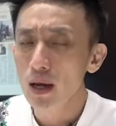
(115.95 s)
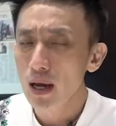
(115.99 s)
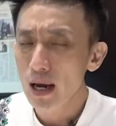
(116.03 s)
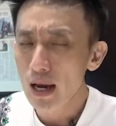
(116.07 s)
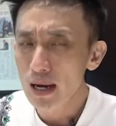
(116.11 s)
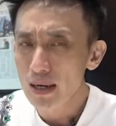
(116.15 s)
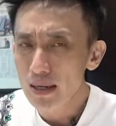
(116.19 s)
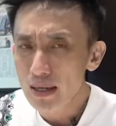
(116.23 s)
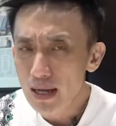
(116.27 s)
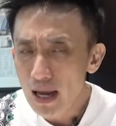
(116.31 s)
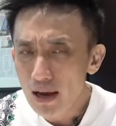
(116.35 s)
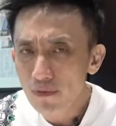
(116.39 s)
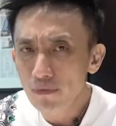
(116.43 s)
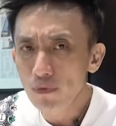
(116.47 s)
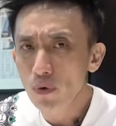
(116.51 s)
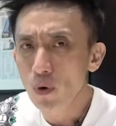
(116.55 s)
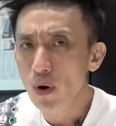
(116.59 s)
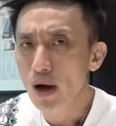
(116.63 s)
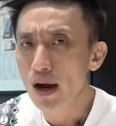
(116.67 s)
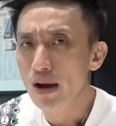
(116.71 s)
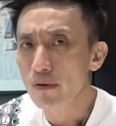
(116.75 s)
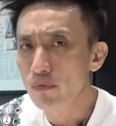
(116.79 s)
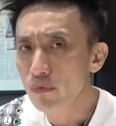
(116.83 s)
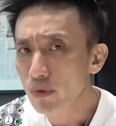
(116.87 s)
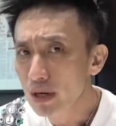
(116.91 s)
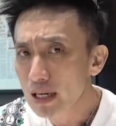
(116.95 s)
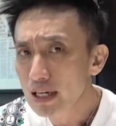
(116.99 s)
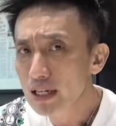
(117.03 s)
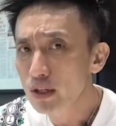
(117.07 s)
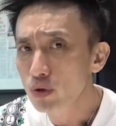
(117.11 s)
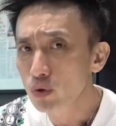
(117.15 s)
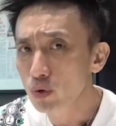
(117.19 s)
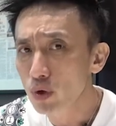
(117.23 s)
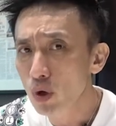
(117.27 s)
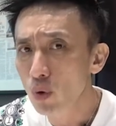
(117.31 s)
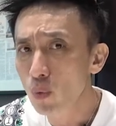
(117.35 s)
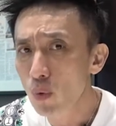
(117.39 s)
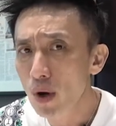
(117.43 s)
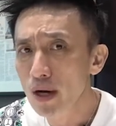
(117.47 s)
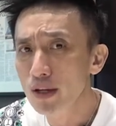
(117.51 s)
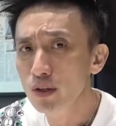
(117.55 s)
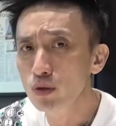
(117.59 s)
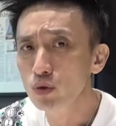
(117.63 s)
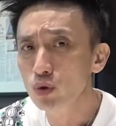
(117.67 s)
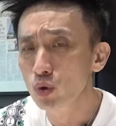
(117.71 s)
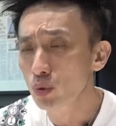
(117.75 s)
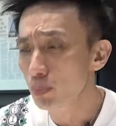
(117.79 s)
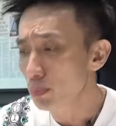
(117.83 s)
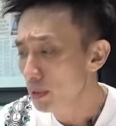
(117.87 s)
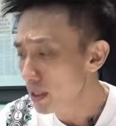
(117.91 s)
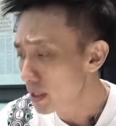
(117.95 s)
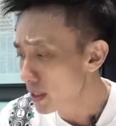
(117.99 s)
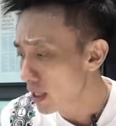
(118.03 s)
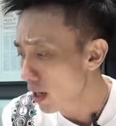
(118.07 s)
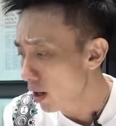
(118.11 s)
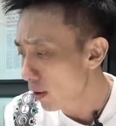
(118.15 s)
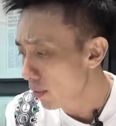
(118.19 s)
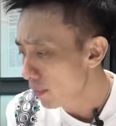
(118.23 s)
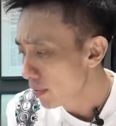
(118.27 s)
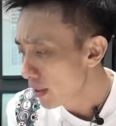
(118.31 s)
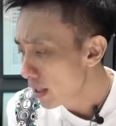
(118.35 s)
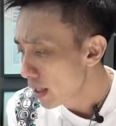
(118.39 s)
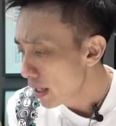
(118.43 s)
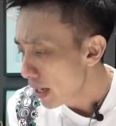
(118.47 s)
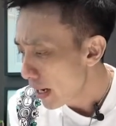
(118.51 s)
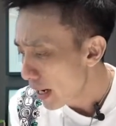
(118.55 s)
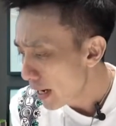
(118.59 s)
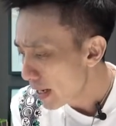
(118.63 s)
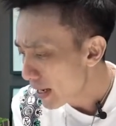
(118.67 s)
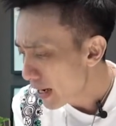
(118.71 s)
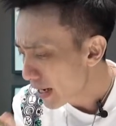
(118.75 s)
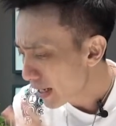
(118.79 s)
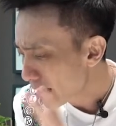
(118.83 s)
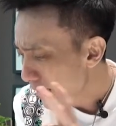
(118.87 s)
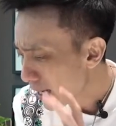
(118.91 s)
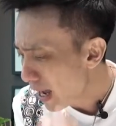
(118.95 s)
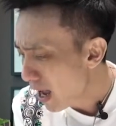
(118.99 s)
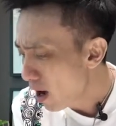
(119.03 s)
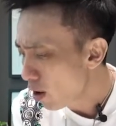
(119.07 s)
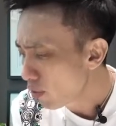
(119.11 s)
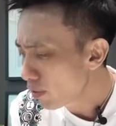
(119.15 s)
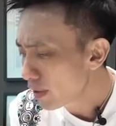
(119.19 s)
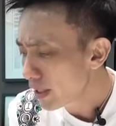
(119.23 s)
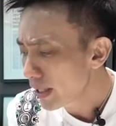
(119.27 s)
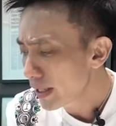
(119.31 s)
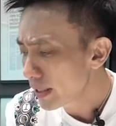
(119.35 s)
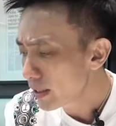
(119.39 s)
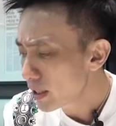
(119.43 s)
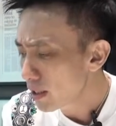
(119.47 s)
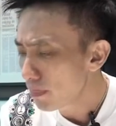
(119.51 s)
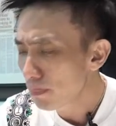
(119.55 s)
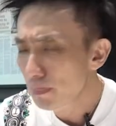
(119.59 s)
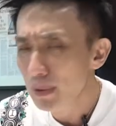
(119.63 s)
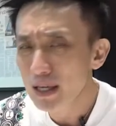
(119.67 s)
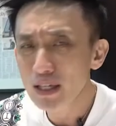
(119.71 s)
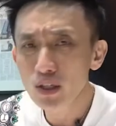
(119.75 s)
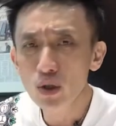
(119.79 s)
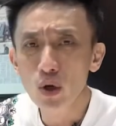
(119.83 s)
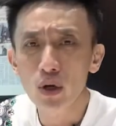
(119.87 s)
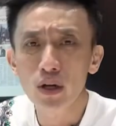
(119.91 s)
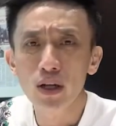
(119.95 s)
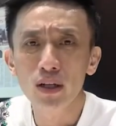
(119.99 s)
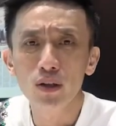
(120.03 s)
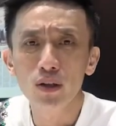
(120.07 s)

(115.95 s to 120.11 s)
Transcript: and therefore I really do not want you to miss out. And I calculated based on a